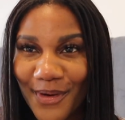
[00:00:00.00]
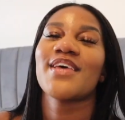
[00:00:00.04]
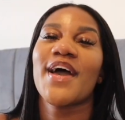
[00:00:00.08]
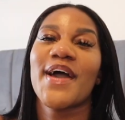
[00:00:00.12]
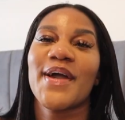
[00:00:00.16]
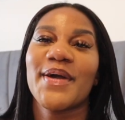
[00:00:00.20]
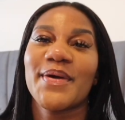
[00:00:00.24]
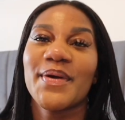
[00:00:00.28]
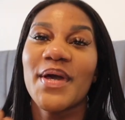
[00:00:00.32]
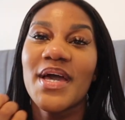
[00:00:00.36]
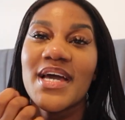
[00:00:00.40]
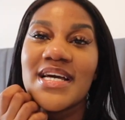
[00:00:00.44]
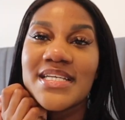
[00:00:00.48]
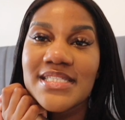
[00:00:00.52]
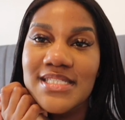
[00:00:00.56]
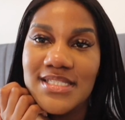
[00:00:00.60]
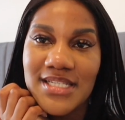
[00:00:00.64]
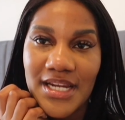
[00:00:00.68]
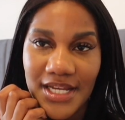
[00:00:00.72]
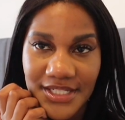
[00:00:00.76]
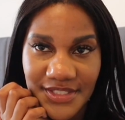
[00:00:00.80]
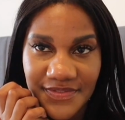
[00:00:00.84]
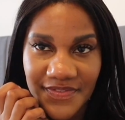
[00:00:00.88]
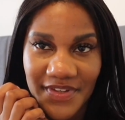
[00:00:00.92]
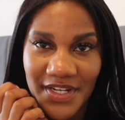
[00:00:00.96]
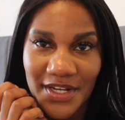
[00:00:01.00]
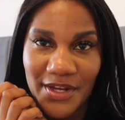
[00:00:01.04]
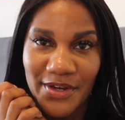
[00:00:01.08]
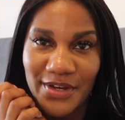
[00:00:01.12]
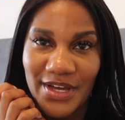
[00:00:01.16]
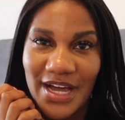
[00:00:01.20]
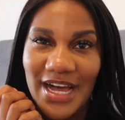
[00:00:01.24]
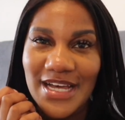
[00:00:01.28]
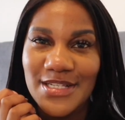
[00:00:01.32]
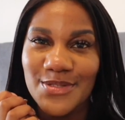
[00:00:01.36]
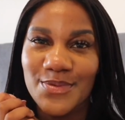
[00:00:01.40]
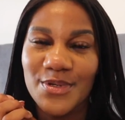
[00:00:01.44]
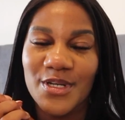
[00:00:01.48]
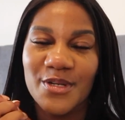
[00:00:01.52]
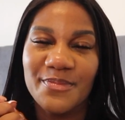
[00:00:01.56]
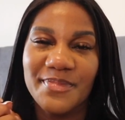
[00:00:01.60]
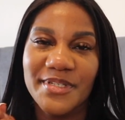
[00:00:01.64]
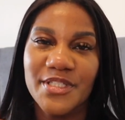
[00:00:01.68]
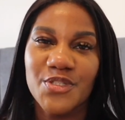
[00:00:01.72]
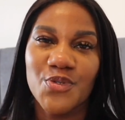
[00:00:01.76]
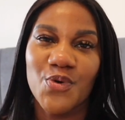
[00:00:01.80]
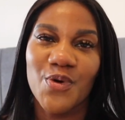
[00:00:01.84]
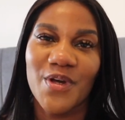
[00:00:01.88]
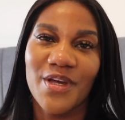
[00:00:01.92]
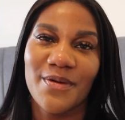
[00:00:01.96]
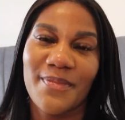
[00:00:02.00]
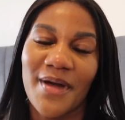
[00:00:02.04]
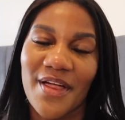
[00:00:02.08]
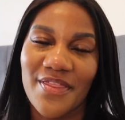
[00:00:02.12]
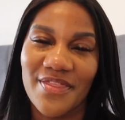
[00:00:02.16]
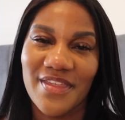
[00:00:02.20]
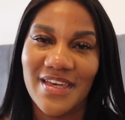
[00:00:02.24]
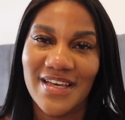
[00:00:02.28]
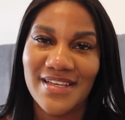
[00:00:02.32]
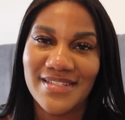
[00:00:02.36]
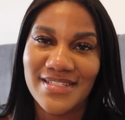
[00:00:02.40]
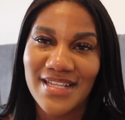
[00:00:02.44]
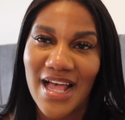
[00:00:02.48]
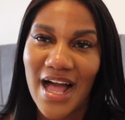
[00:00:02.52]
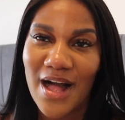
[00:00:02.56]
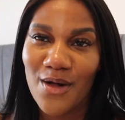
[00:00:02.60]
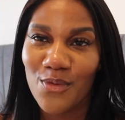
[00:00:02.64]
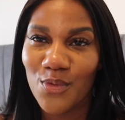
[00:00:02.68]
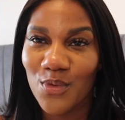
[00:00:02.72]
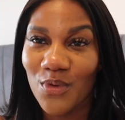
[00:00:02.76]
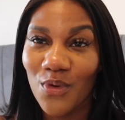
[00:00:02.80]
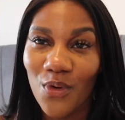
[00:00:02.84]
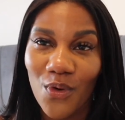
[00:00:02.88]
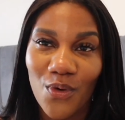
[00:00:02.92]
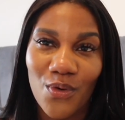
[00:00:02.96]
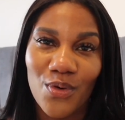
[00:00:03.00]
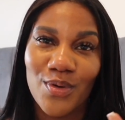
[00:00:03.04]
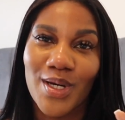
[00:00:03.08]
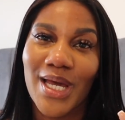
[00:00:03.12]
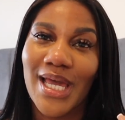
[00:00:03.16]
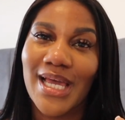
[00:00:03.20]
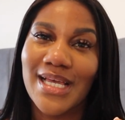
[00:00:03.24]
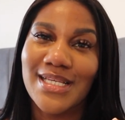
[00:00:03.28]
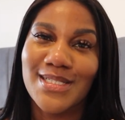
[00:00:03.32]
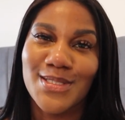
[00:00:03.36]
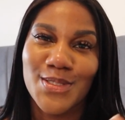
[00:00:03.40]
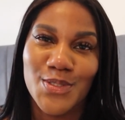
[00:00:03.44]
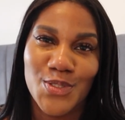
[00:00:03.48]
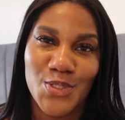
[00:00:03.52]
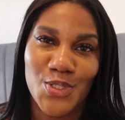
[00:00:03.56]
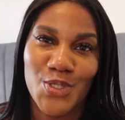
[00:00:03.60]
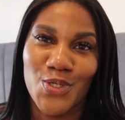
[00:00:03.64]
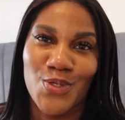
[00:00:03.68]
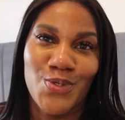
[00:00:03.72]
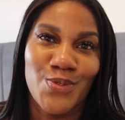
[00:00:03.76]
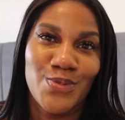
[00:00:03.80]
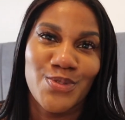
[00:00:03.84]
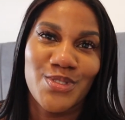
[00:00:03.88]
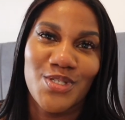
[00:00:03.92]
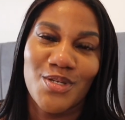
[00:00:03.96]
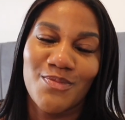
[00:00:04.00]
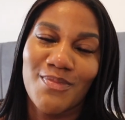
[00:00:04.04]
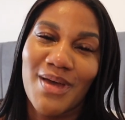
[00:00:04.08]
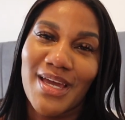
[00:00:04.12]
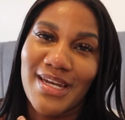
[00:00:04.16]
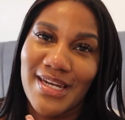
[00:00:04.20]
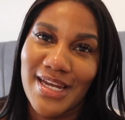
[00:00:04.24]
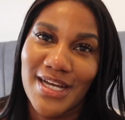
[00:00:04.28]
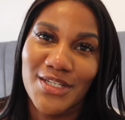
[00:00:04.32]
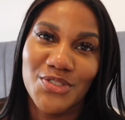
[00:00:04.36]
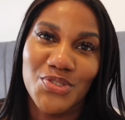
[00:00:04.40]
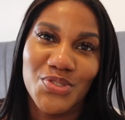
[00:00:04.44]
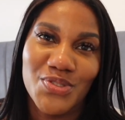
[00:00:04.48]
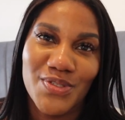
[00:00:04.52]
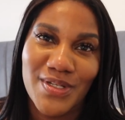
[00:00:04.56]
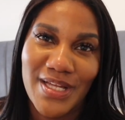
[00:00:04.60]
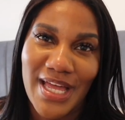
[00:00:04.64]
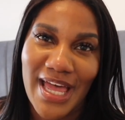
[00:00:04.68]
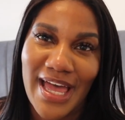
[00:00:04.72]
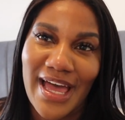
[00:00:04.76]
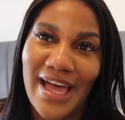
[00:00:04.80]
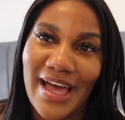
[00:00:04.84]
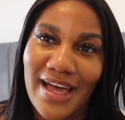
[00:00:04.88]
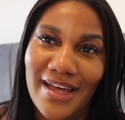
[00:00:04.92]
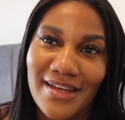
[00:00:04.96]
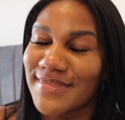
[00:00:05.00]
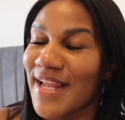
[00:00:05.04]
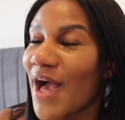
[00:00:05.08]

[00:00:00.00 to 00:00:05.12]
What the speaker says: So today's video guys, we're going to be talking about things I will always do to my natural hair.